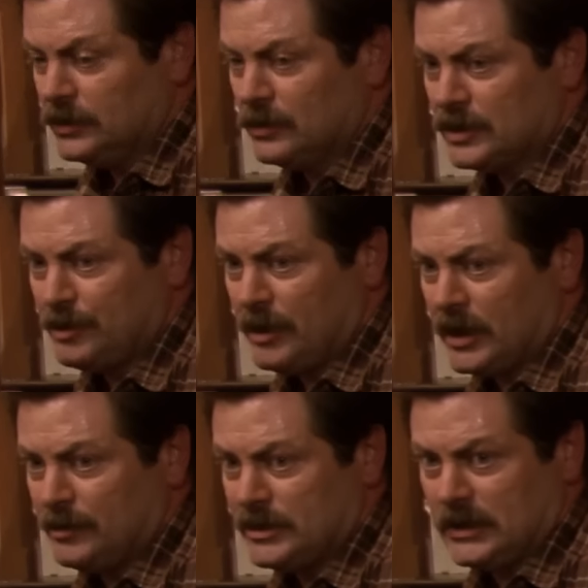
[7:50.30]
due
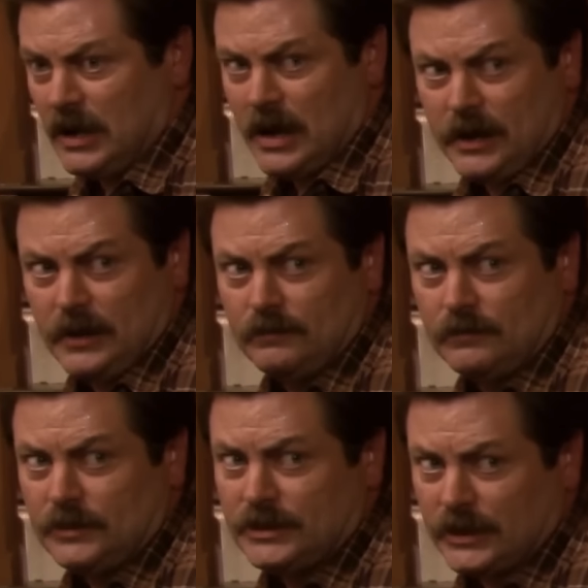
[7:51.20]
respect, Ms. Clack,
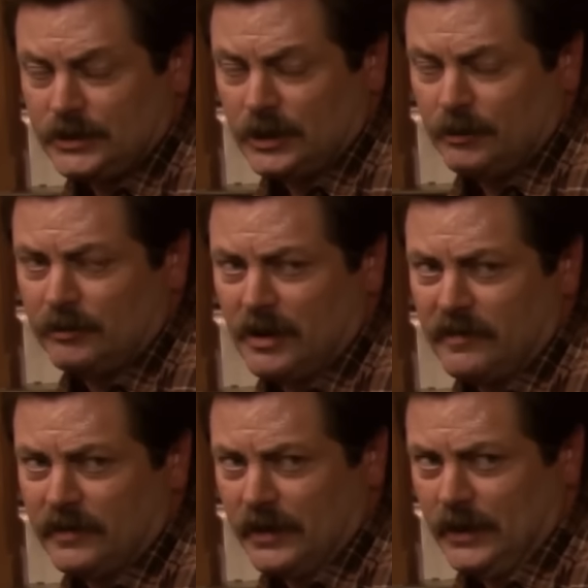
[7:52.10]
stick a German
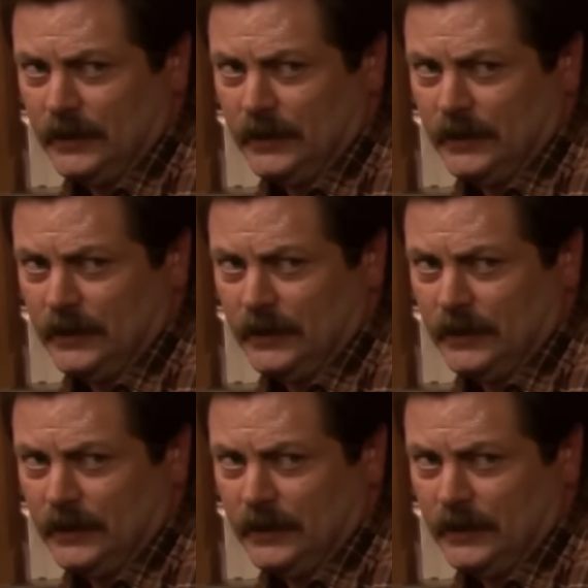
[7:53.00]
muffin in